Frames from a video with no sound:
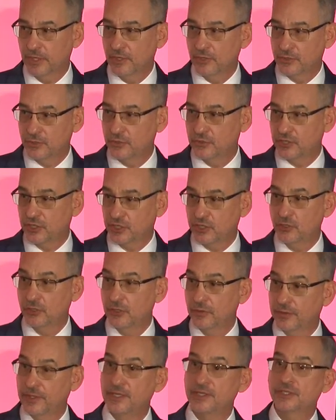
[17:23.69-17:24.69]
to secure
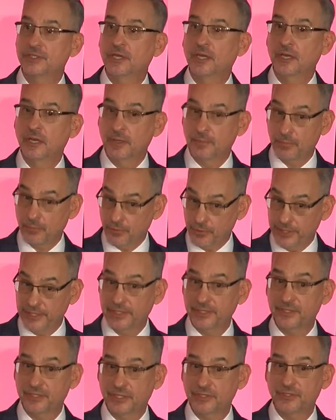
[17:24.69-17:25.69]
these
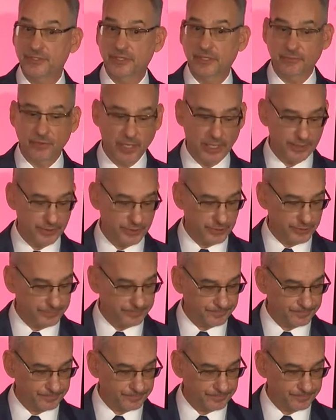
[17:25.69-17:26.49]
pre-existing rights.